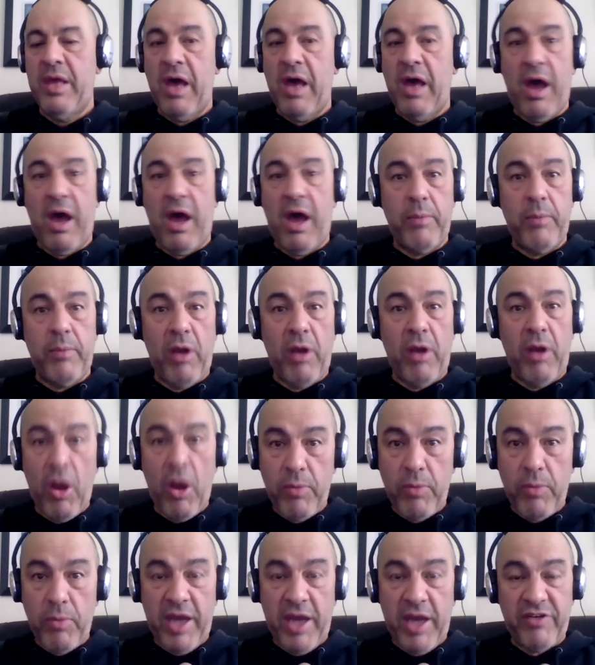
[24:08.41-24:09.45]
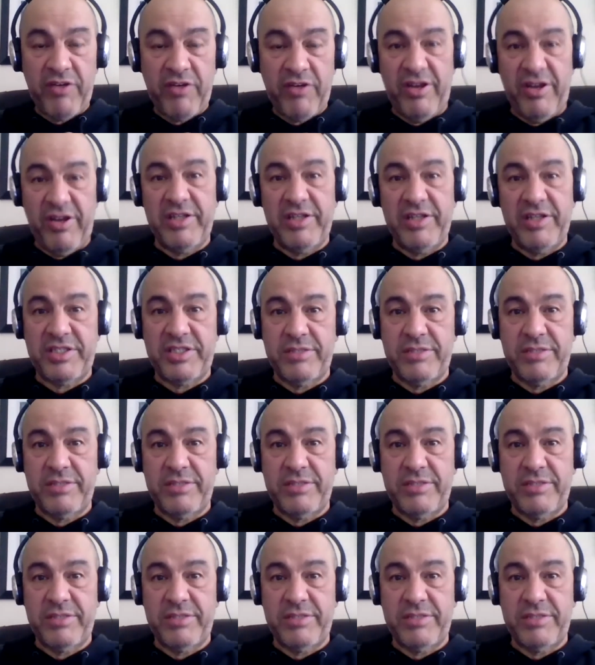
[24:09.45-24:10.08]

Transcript: I'm low maintenance,